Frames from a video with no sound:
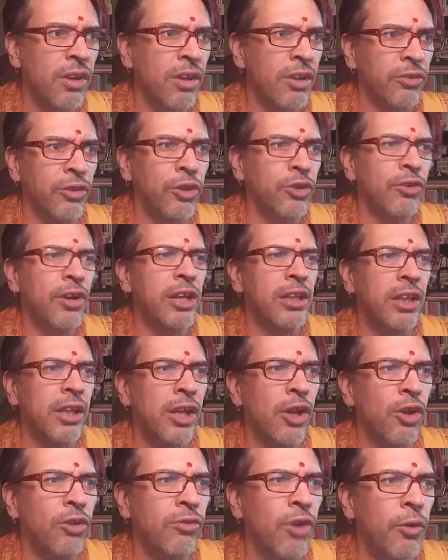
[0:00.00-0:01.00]
The greatly
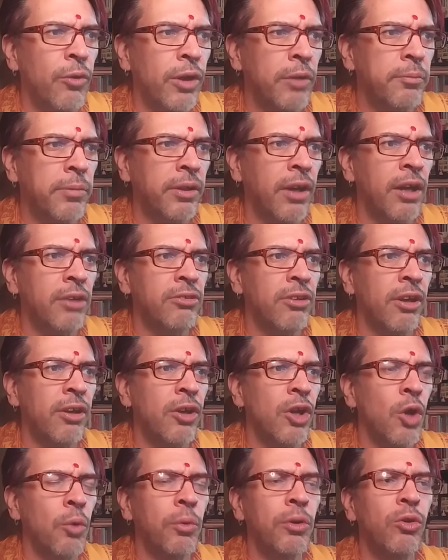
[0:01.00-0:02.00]
heroic Bharata
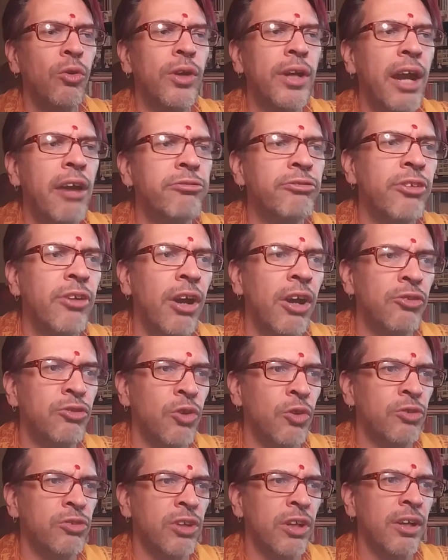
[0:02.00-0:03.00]
would look after
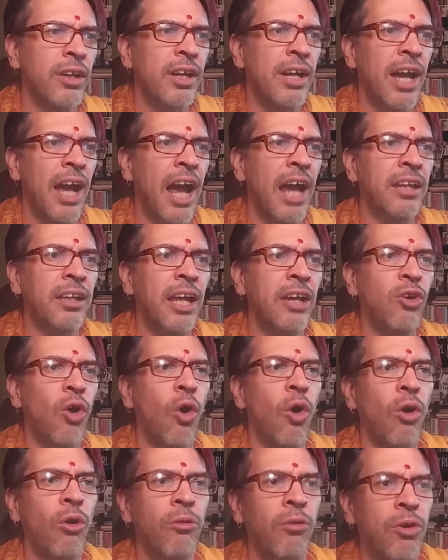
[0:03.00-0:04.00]
Ayodhya and let
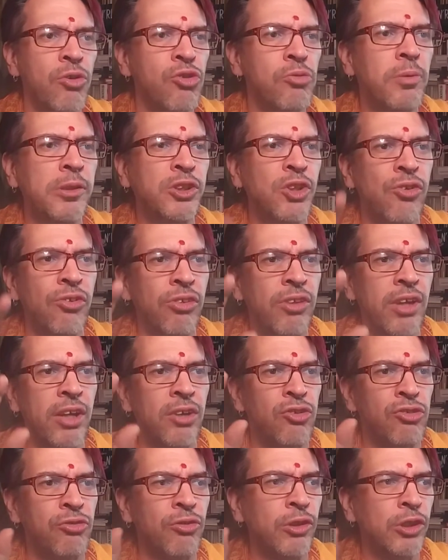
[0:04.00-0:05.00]
all auspicious
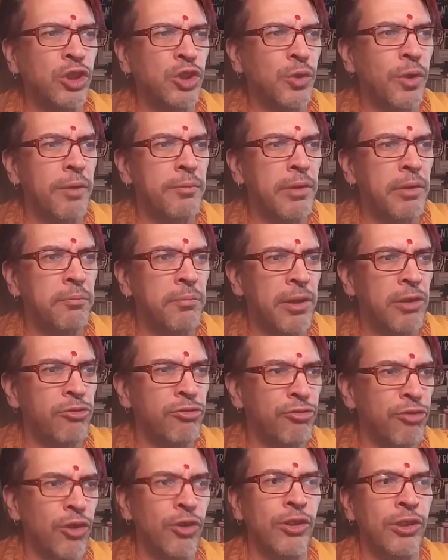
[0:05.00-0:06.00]
things for enjoyment be
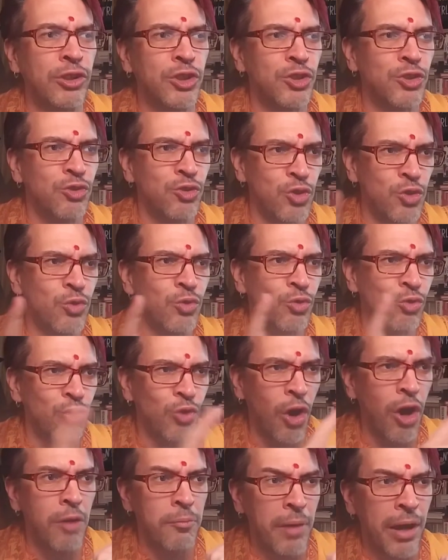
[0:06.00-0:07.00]
furnished to
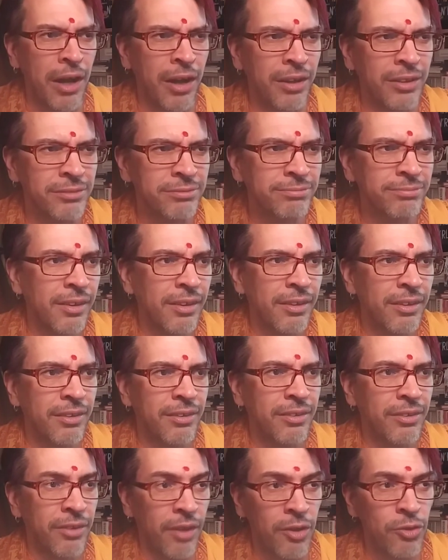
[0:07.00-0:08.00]
Rama.
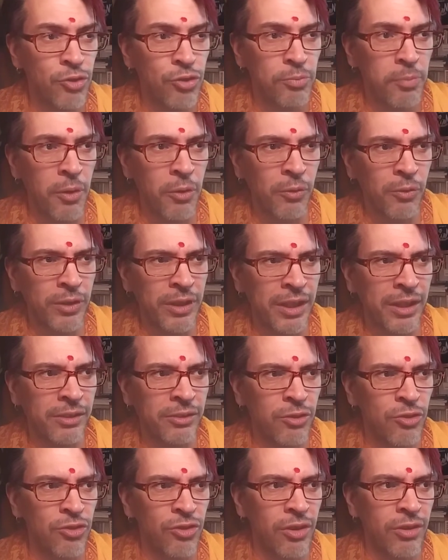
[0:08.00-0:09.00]
Thus spoke King
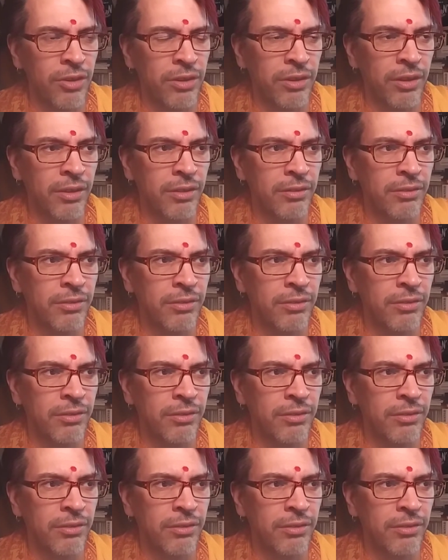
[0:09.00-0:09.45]
Dasaratha.